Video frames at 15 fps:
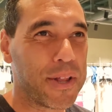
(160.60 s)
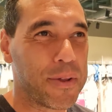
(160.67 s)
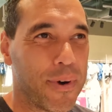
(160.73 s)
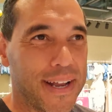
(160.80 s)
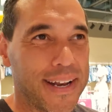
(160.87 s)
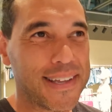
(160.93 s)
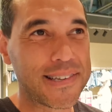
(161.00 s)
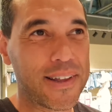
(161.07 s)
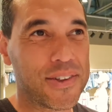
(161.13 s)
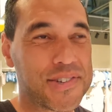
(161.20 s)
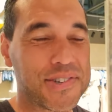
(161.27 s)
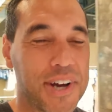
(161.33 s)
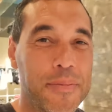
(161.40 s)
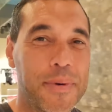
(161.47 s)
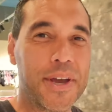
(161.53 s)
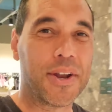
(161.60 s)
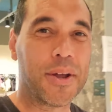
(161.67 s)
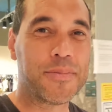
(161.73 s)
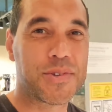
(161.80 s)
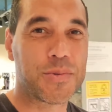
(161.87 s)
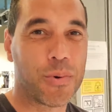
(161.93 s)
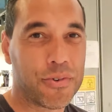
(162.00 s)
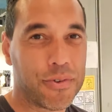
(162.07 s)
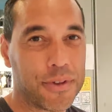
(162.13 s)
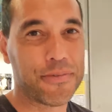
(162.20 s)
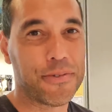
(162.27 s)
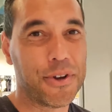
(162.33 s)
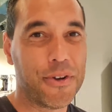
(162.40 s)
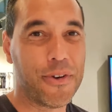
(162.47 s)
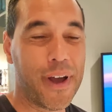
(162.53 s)
By the way, it is lunchtime here and I'm just wandering
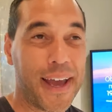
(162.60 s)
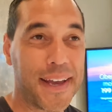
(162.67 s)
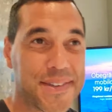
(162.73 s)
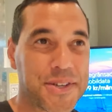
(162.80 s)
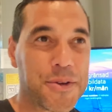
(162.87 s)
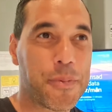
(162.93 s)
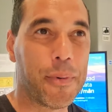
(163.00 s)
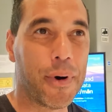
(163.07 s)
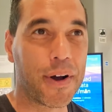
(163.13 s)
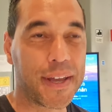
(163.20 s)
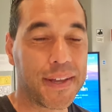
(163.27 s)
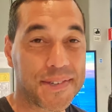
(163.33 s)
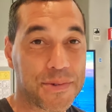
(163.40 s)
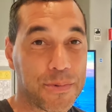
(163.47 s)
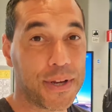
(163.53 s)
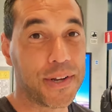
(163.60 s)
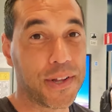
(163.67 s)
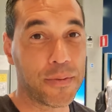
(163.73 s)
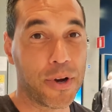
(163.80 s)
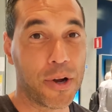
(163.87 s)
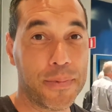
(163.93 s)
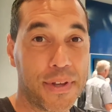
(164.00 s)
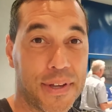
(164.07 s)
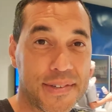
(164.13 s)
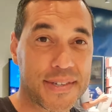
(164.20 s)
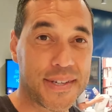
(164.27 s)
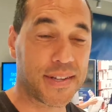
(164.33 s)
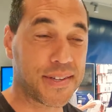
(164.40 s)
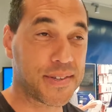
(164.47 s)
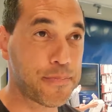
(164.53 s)
through a supermarket in Sweden at the moment. You can
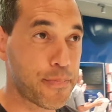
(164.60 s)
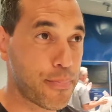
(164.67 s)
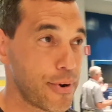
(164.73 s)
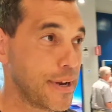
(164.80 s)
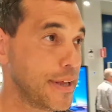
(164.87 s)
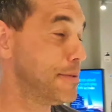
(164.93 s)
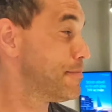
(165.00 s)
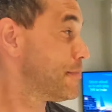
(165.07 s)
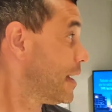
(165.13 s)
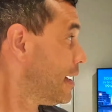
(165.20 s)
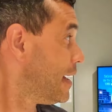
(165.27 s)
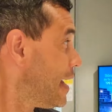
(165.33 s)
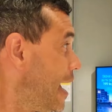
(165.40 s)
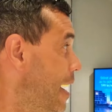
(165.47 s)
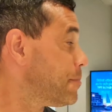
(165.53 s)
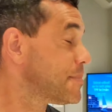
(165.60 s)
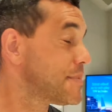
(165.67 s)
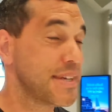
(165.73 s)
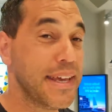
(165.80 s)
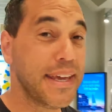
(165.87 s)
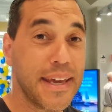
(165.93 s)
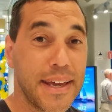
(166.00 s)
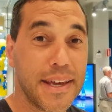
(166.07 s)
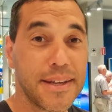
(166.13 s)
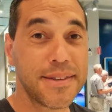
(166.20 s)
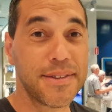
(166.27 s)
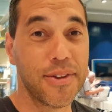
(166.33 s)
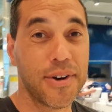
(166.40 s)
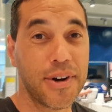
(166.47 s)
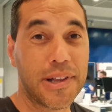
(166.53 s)
see that it's pretty empty here,
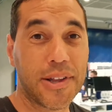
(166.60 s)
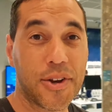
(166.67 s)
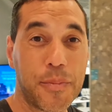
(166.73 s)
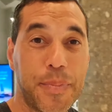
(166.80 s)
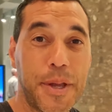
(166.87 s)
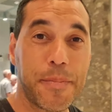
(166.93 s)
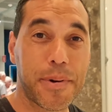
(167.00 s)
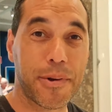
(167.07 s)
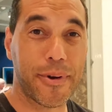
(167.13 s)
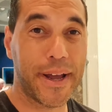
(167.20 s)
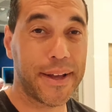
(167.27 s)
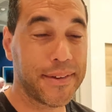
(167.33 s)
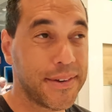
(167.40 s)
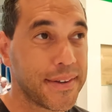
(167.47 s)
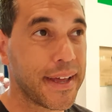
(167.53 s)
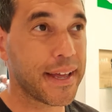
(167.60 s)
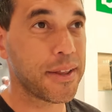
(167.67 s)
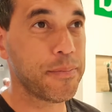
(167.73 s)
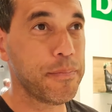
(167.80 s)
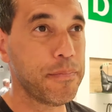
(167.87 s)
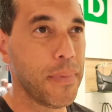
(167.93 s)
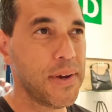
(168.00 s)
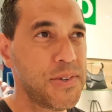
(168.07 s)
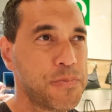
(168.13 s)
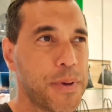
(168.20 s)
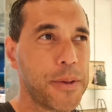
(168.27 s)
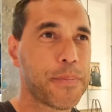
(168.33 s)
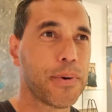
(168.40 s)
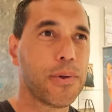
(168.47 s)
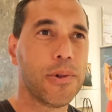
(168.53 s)
not a lot of people around, and most
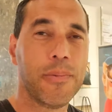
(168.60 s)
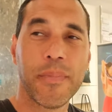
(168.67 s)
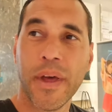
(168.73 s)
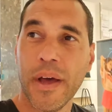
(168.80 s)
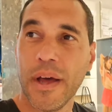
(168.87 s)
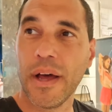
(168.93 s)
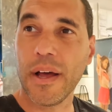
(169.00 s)
people